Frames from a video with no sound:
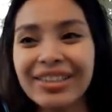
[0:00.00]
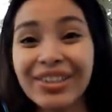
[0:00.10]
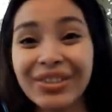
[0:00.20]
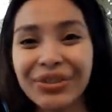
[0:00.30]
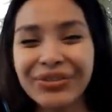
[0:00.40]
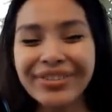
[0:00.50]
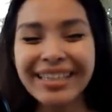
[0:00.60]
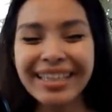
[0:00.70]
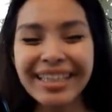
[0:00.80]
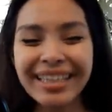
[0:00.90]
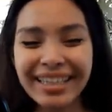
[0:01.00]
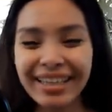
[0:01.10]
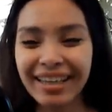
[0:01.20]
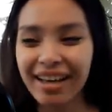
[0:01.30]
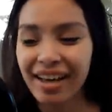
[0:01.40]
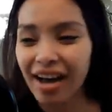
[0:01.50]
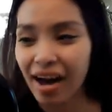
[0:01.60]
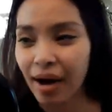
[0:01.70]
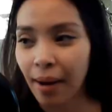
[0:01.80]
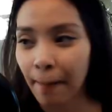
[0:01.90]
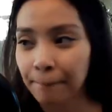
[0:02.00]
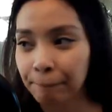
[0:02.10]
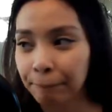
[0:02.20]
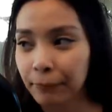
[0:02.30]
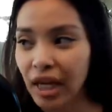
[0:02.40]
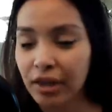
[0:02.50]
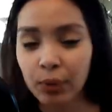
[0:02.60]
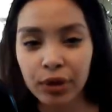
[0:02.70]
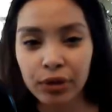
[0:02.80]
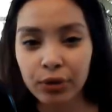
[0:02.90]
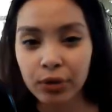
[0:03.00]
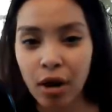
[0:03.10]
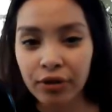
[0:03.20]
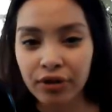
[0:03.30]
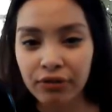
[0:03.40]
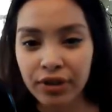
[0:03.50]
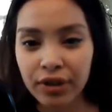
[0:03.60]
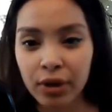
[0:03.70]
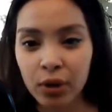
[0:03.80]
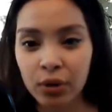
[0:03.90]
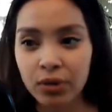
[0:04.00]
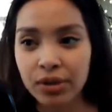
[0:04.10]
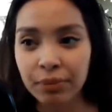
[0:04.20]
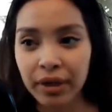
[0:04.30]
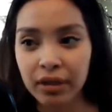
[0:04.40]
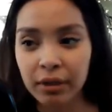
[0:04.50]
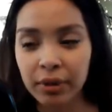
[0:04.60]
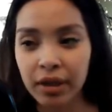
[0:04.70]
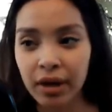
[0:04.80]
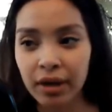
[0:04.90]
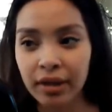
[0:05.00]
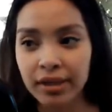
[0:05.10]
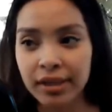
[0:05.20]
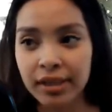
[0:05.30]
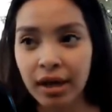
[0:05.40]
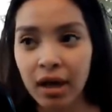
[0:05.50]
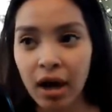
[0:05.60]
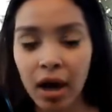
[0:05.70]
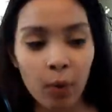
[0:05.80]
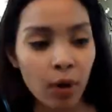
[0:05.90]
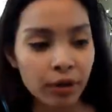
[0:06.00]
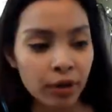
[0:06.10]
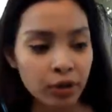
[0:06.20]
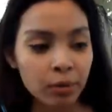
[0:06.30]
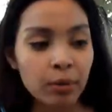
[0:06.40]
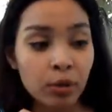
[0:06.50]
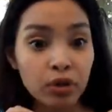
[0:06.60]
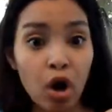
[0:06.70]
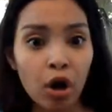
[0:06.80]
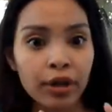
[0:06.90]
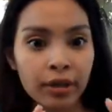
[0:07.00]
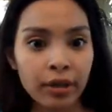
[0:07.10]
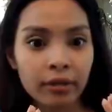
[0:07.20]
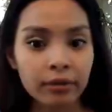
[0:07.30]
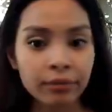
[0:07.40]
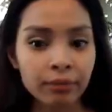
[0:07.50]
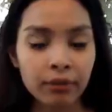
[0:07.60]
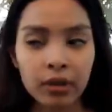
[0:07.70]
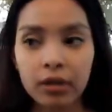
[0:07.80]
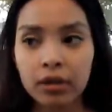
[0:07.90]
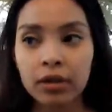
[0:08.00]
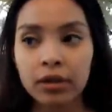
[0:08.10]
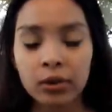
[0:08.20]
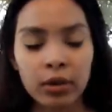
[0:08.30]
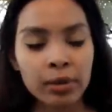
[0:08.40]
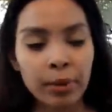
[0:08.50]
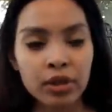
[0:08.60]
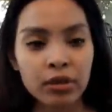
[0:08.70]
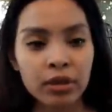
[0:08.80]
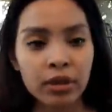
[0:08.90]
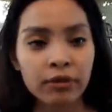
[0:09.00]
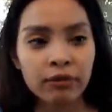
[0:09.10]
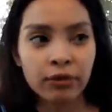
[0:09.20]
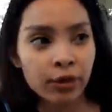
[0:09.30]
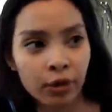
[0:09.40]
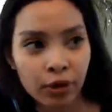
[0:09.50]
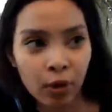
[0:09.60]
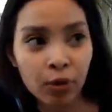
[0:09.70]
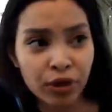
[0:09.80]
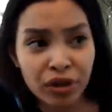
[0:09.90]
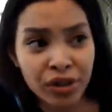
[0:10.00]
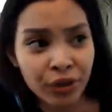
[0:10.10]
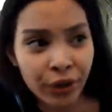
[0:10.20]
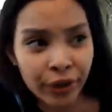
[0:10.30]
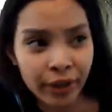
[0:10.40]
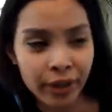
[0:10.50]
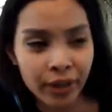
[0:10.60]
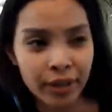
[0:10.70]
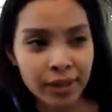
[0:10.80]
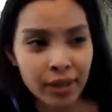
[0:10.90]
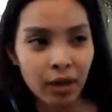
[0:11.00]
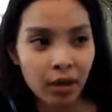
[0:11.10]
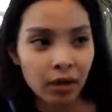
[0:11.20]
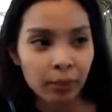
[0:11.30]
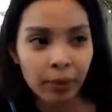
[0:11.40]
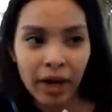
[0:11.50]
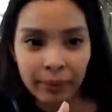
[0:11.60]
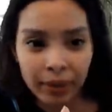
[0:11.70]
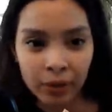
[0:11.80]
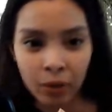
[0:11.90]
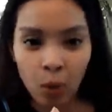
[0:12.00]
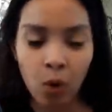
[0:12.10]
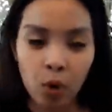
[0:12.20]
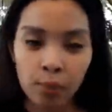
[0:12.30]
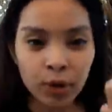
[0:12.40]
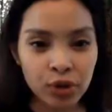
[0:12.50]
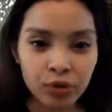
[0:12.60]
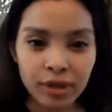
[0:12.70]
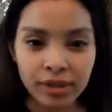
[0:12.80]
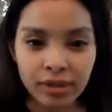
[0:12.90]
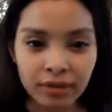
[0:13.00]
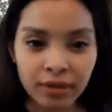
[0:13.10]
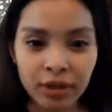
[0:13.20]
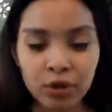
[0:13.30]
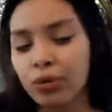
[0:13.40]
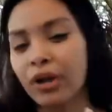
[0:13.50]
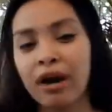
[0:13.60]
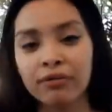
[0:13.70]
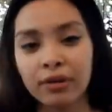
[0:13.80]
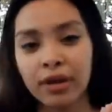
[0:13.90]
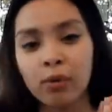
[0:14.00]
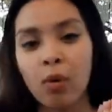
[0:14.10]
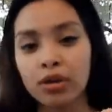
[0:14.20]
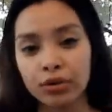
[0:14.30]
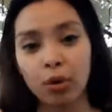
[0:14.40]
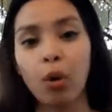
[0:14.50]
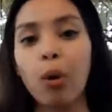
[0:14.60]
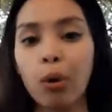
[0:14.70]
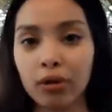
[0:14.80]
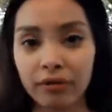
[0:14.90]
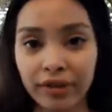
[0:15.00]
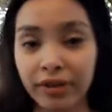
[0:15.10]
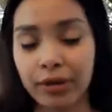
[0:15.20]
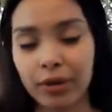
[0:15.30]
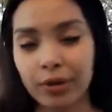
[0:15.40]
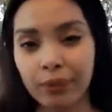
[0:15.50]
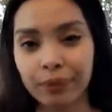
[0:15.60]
Oof. I didn't want to do longer videos mainly because I wanted it to be more targeted. So especially if, you know, your only concern is priming or moisturizing, then you don't have to like watch the whole video.